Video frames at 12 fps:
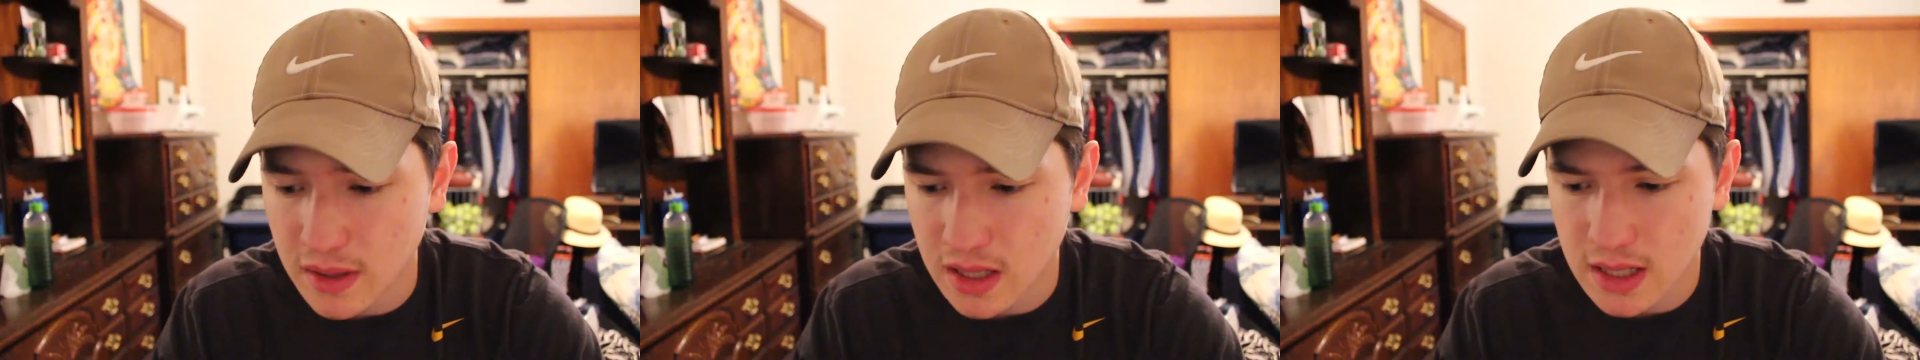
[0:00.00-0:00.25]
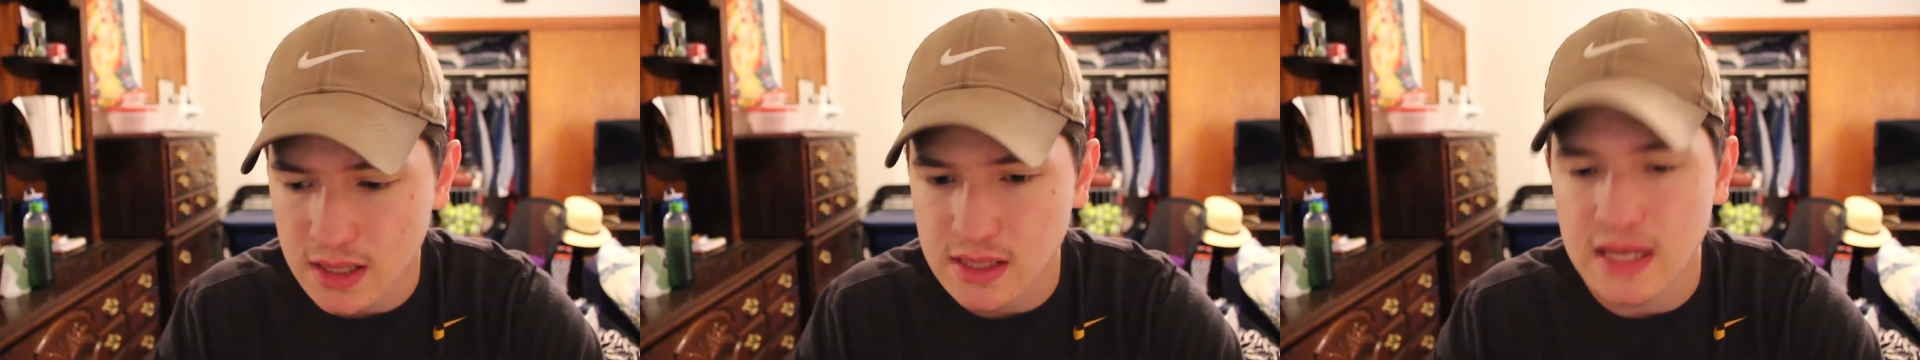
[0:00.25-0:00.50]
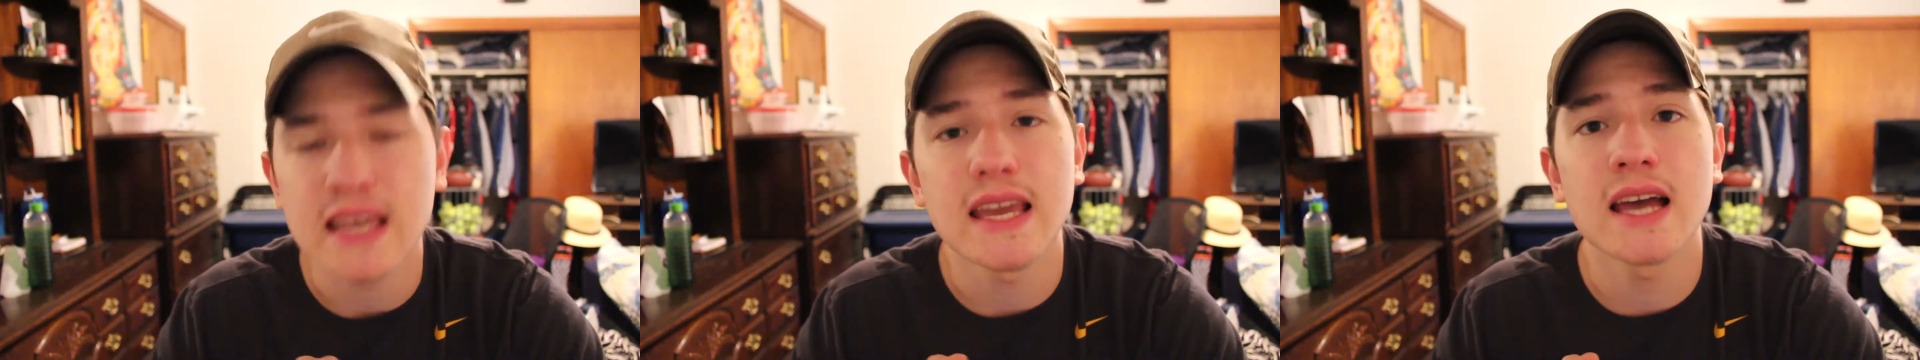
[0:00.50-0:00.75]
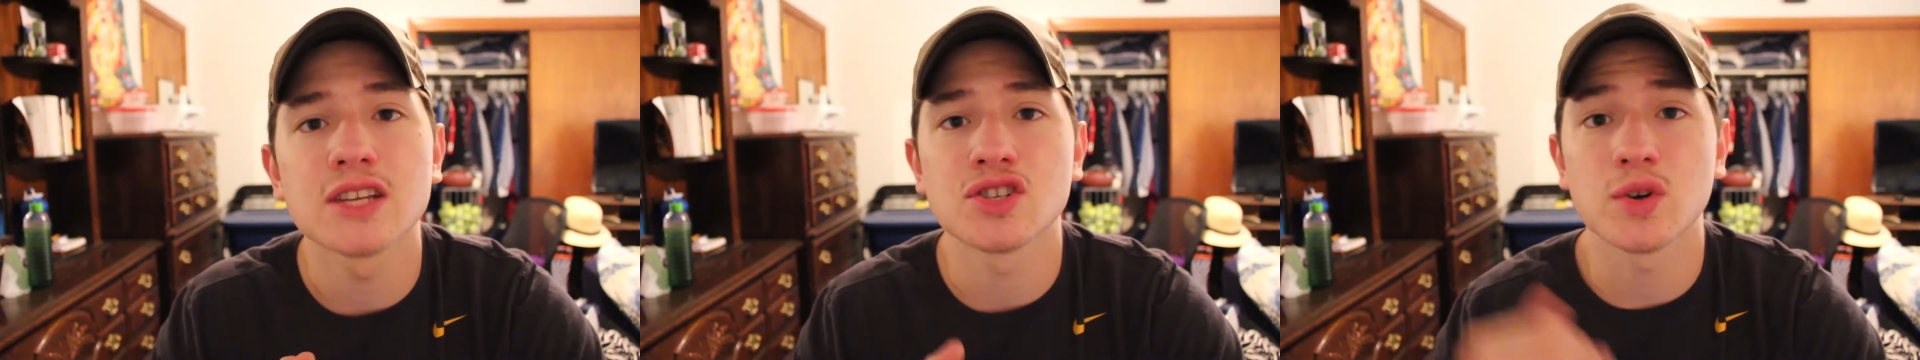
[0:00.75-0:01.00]
because he
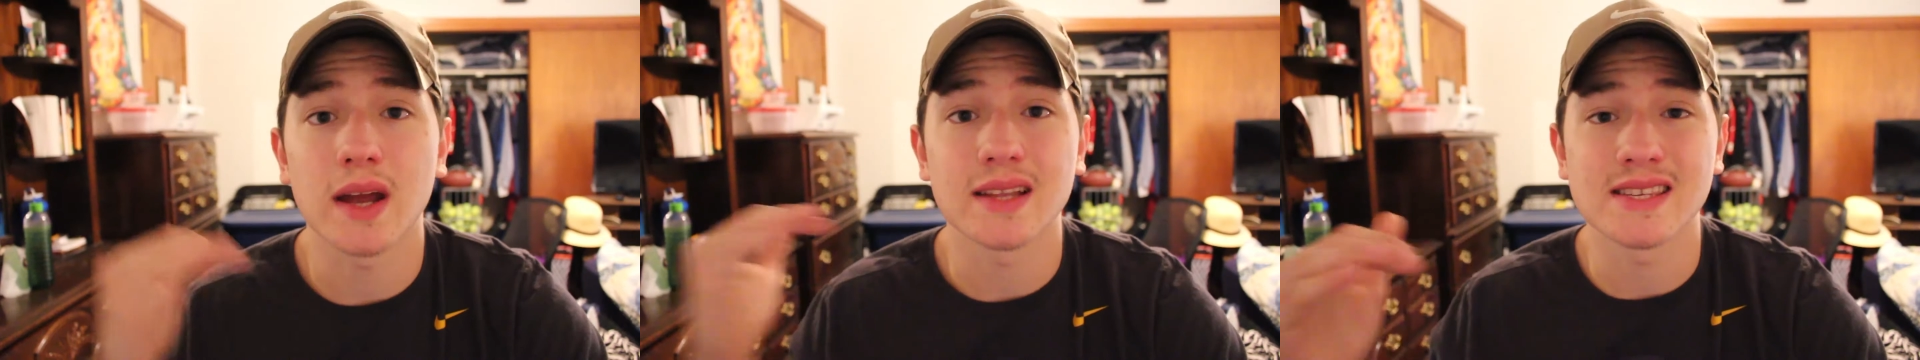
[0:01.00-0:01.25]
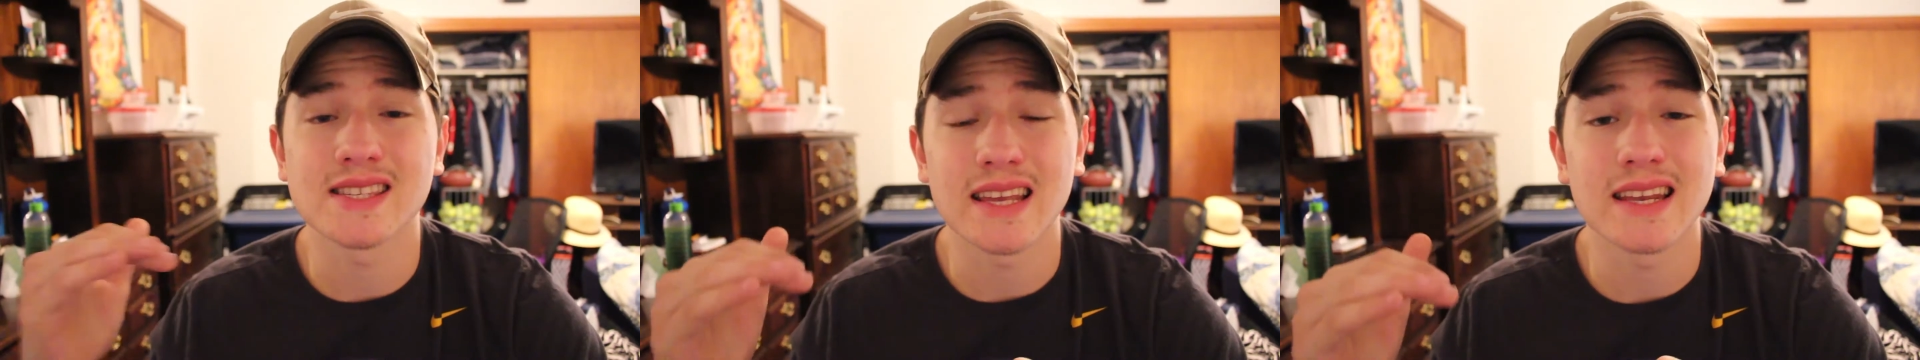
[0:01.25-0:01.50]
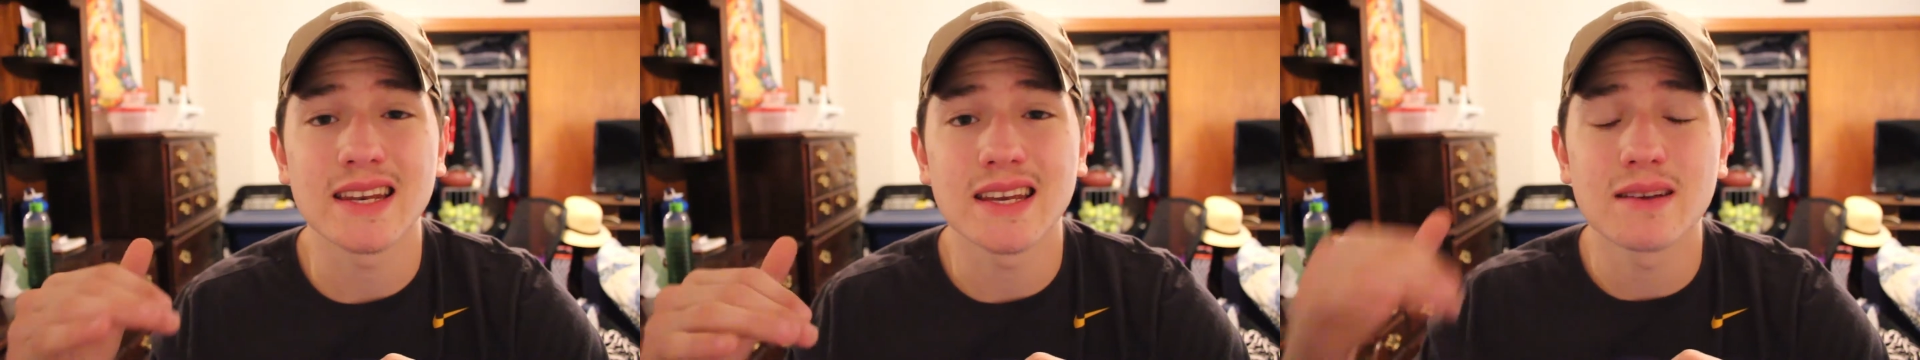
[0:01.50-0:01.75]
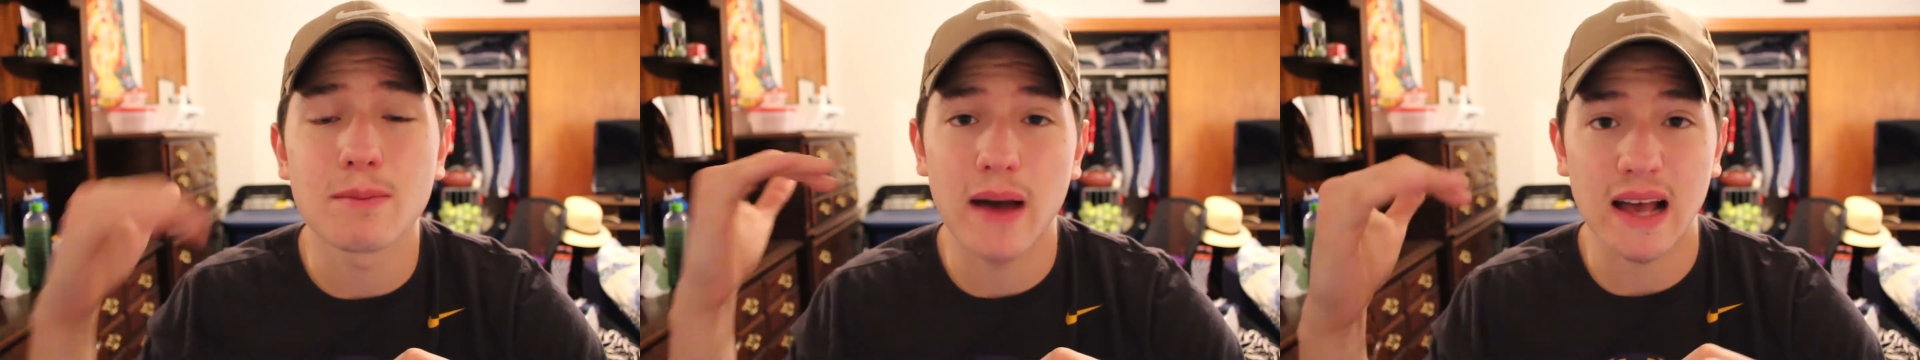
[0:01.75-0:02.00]
has
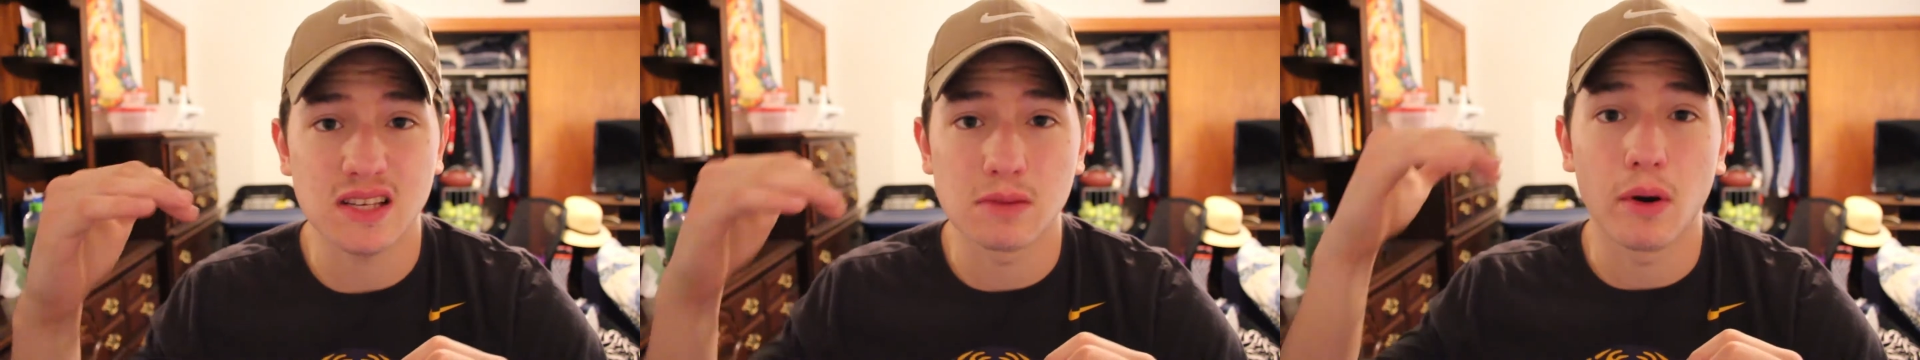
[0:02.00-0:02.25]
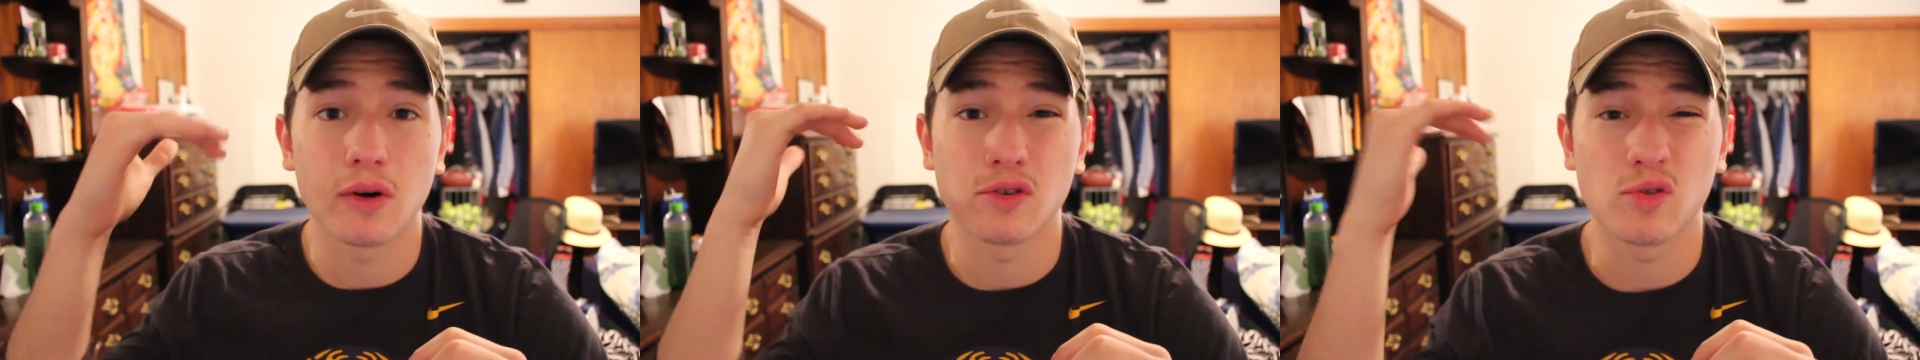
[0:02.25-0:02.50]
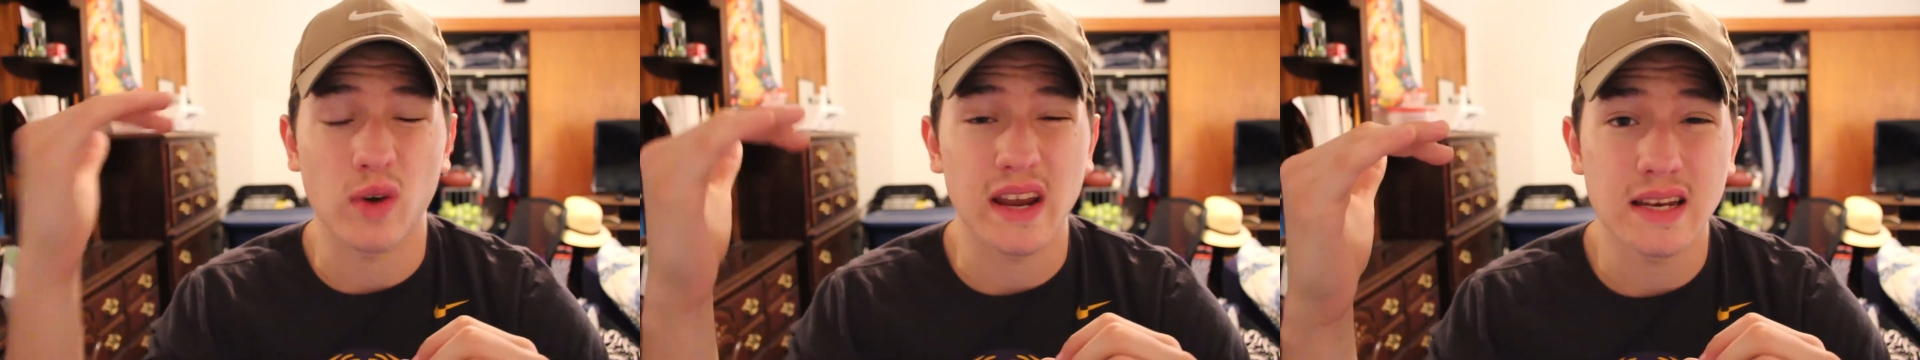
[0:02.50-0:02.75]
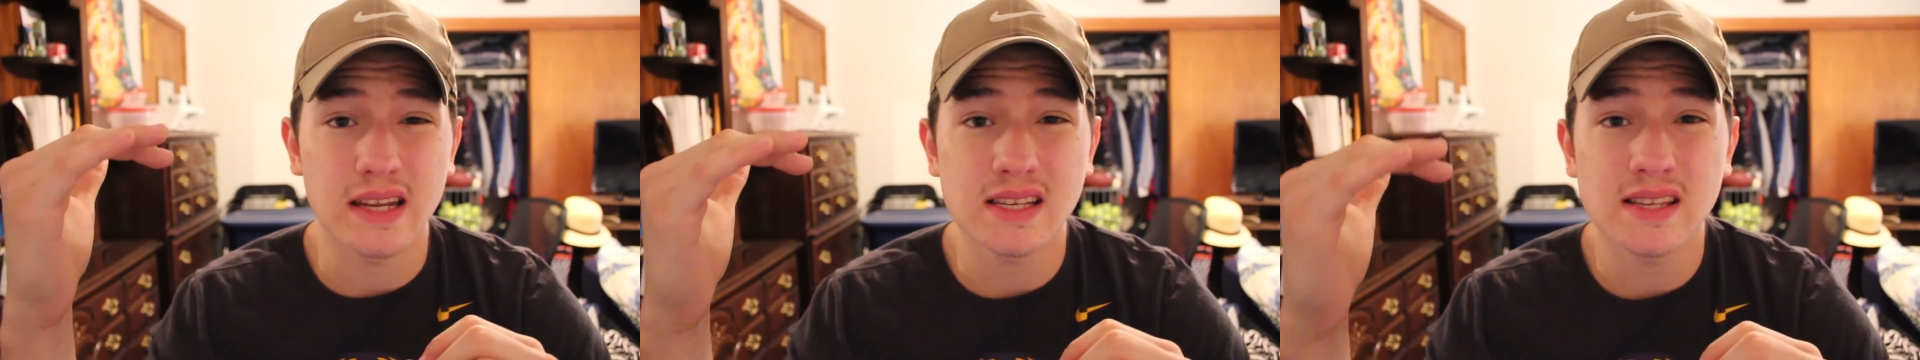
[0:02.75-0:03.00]
transcended basketball
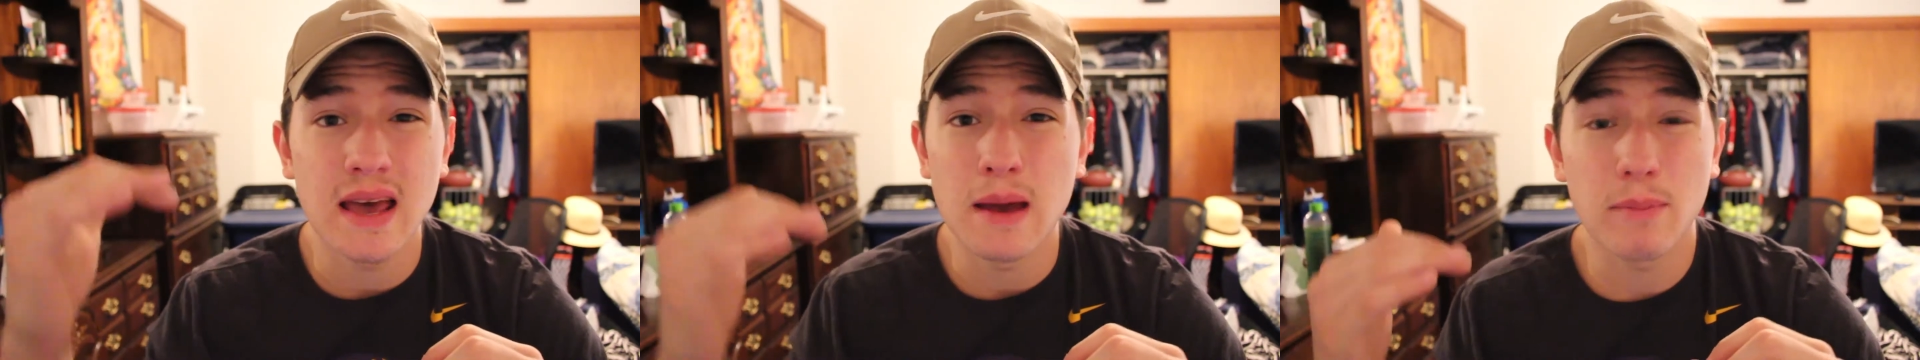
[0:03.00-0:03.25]
greatness